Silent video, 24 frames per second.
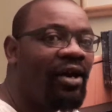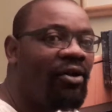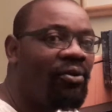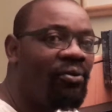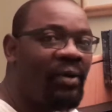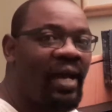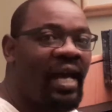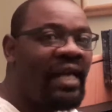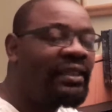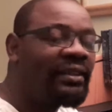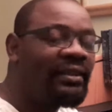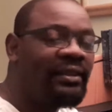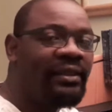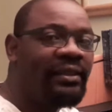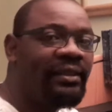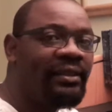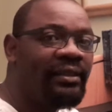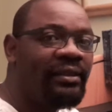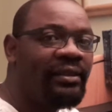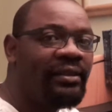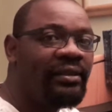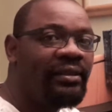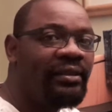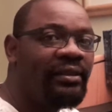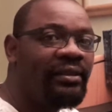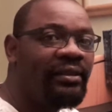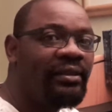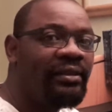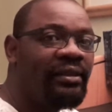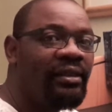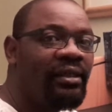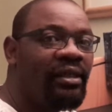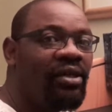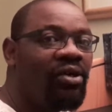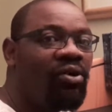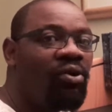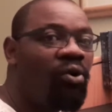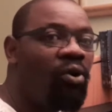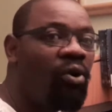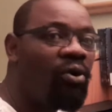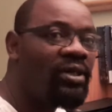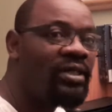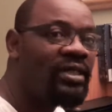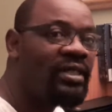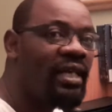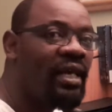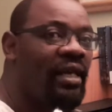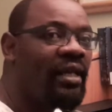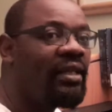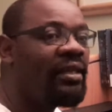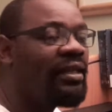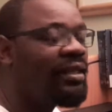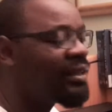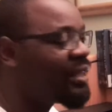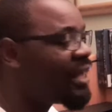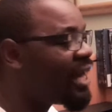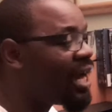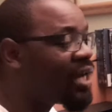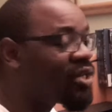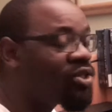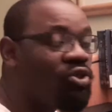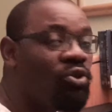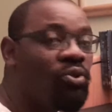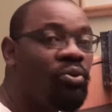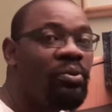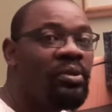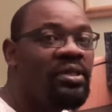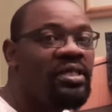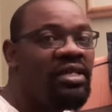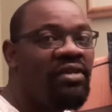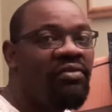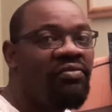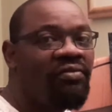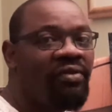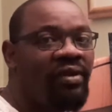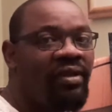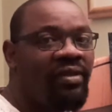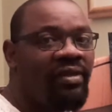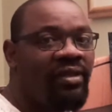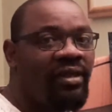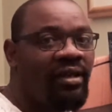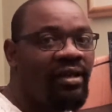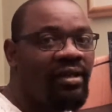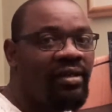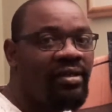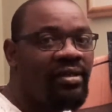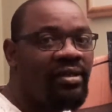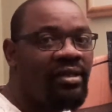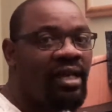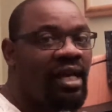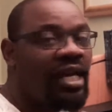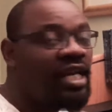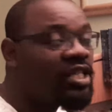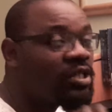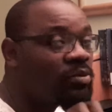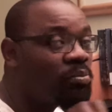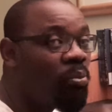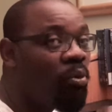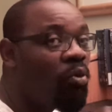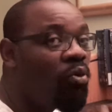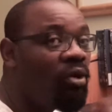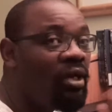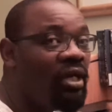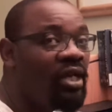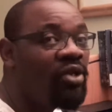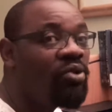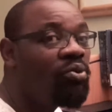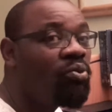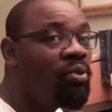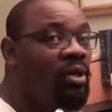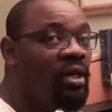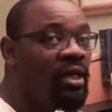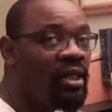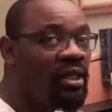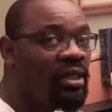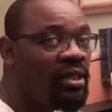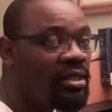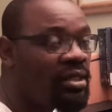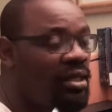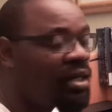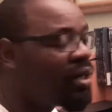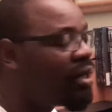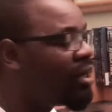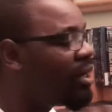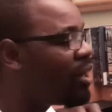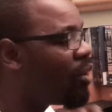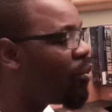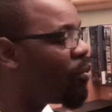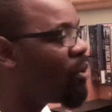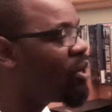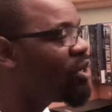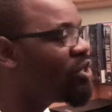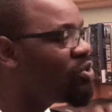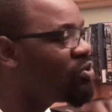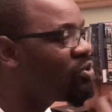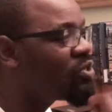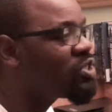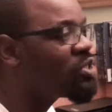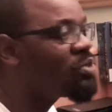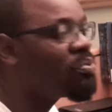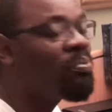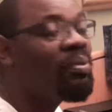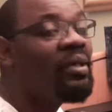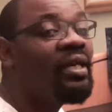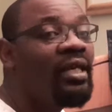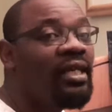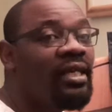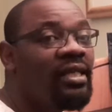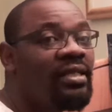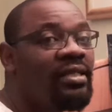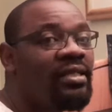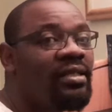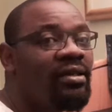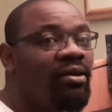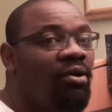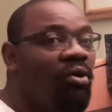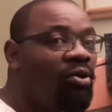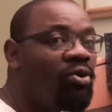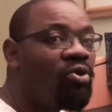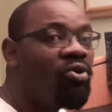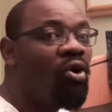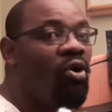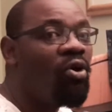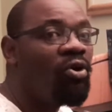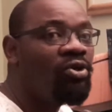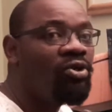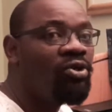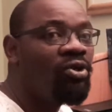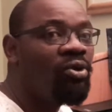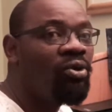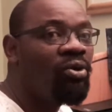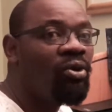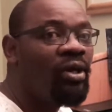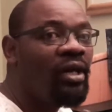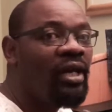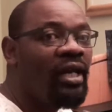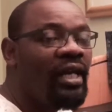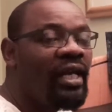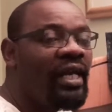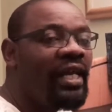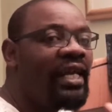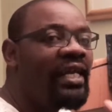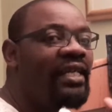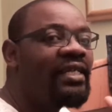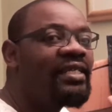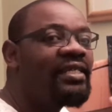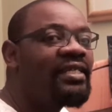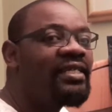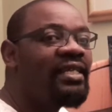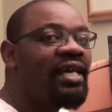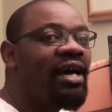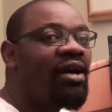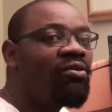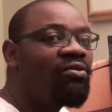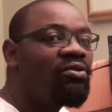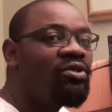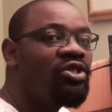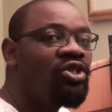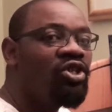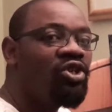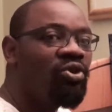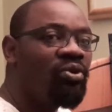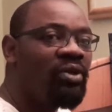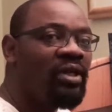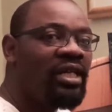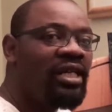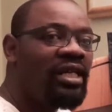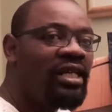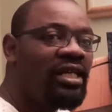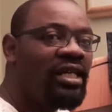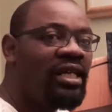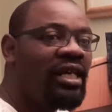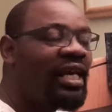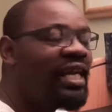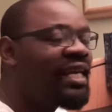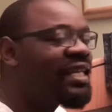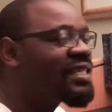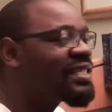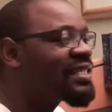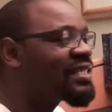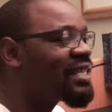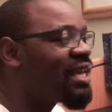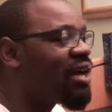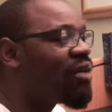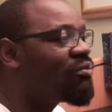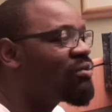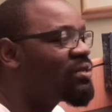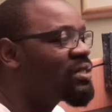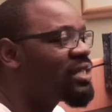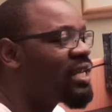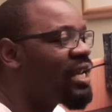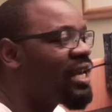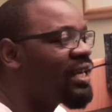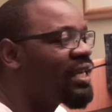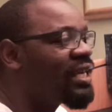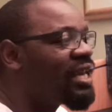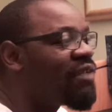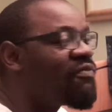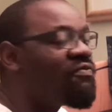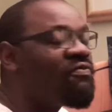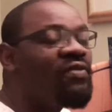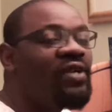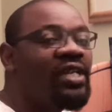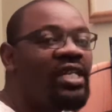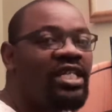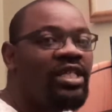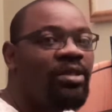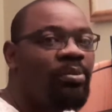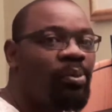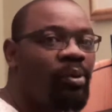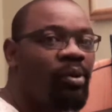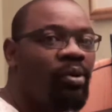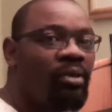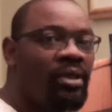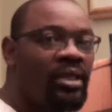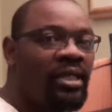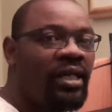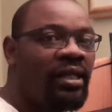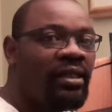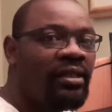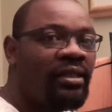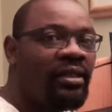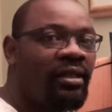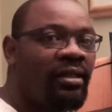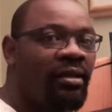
writing because there are two different things a spoken word when you speak it on audio it sounds unique it sounds like a finished product